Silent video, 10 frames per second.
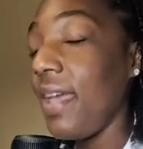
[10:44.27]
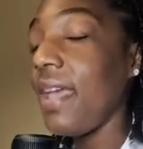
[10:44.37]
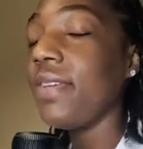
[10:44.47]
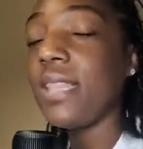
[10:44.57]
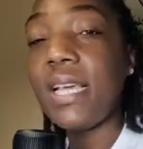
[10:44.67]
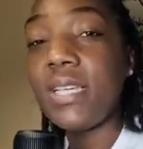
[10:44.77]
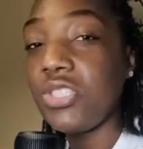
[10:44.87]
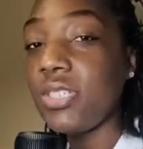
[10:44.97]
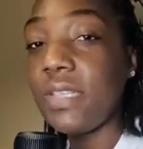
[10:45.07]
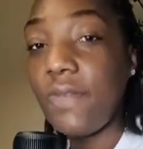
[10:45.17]
Everything is
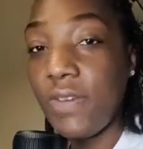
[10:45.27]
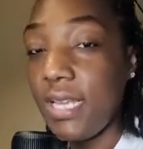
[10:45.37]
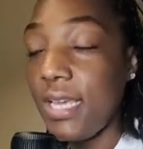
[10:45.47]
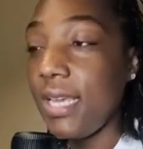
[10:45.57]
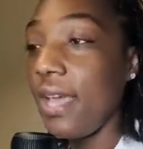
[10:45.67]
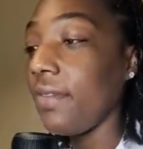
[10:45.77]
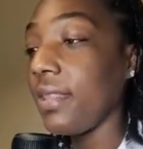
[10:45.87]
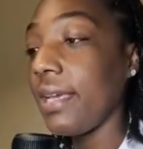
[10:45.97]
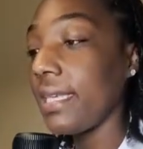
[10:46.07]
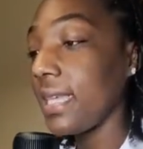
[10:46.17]
just funny.
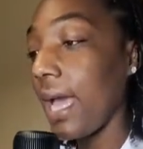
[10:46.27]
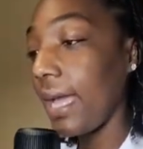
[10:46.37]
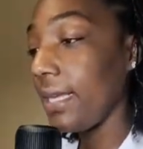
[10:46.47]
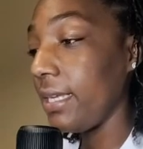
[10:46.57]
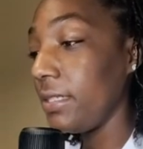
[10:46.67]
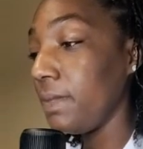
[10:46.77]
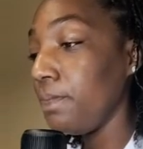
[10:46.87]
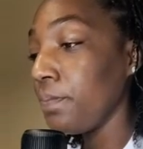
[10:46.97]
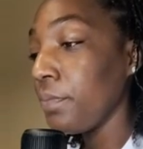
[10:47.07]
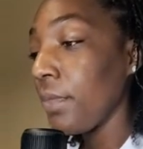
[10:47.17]
Everything is heightened.
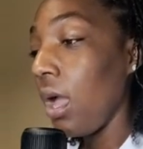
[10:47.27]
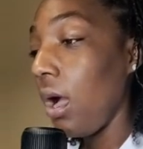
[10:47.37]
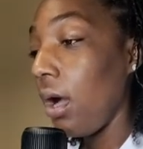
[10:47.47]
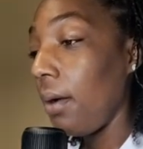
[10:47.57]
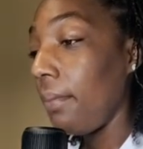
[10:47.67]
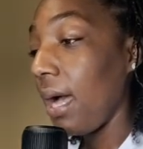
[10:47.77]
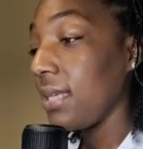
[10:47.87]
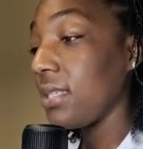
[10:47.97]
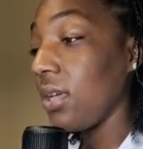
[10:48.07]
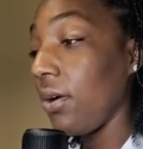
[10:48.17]
I
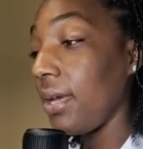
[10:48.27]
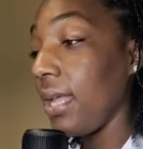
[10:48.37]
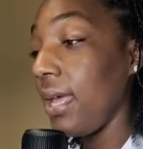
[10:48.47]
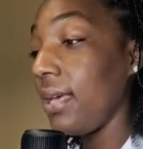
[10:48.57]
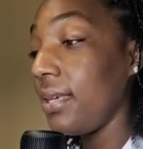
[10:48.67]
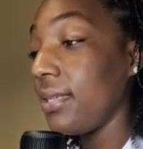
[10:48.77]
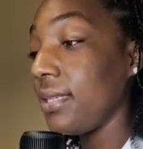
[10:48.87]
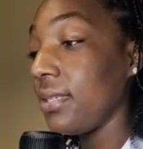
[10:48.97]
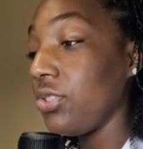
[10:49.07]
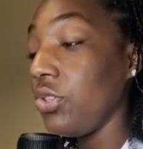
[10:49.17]
saw it
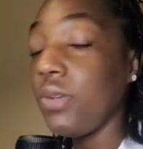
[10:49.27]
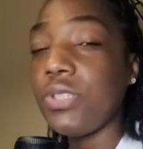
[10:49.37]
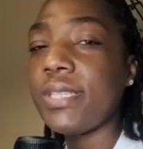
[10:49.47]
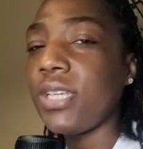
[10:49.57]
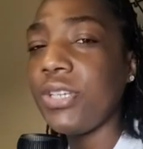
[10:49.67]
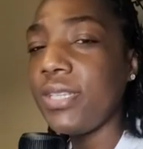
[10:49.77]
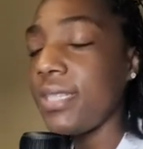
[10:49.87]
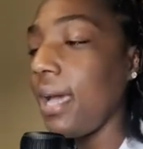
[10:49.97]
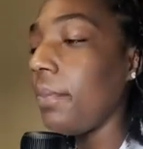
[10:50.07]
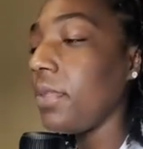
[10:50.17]
as, just a good
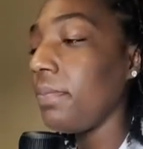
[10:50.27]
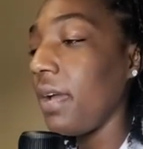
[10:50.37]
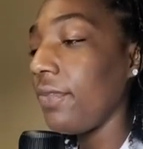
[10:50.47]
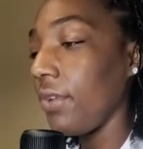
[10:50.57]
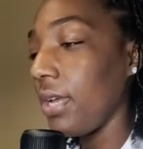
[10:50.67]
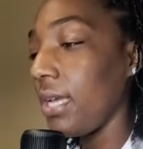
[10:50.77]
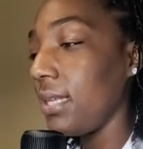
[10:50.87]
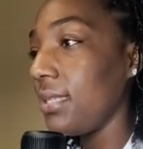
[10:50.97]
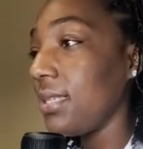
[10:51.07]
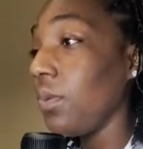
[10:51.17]
time with my
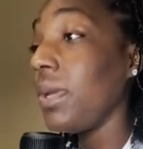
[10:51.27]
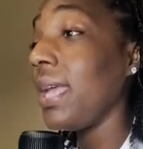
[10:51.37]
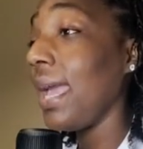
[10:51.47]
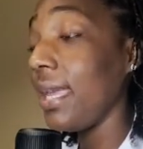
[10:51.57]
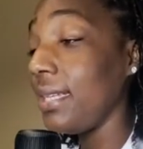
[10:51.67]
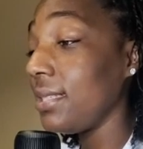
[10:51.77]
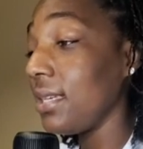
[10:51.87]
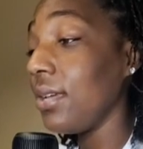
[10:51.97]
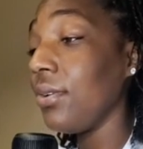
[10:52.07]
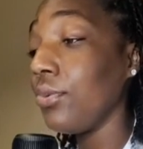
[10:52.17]
friends. We ate
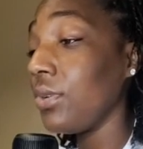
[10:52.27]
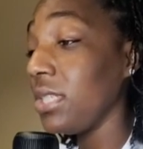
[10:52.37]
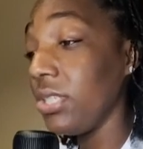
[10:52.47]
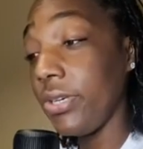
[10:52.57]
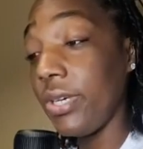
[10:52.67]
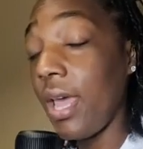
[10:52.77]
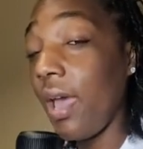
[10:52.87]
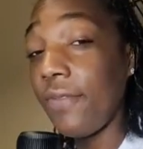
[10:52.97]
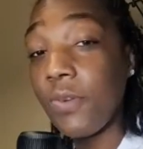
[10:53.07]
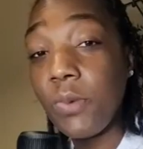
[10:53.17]
really good
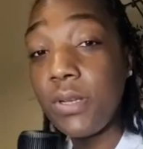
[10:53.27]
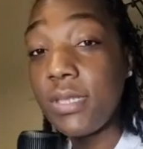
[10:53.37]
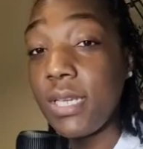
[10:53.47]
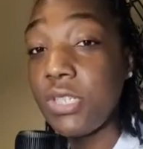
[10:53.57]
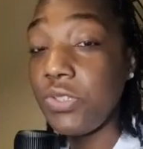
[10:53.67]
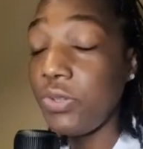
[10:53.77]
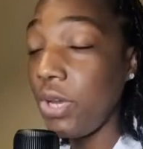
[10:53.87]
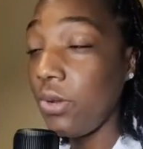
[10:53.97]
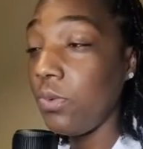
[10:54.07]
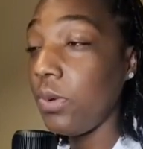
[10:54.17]
afterwards. As you
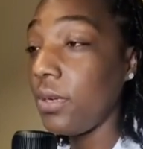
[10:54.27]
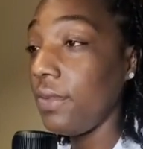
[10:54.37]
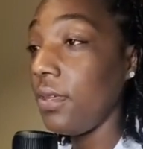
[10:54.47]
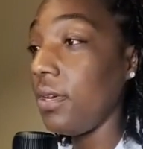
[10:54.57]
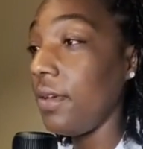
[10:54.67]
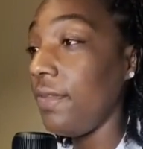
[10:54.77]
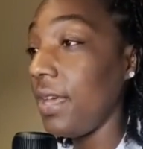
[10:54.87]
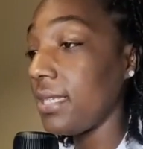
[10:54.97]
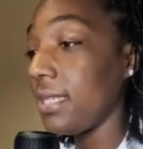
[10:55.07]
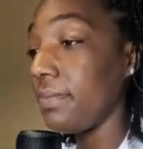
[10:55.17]
know, one of the
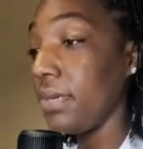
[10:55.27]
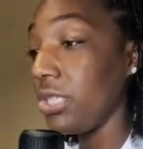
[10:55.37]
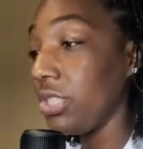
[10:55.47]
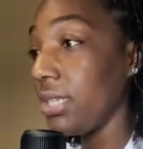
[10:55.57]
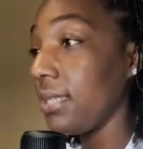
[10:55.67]
effects is munchies.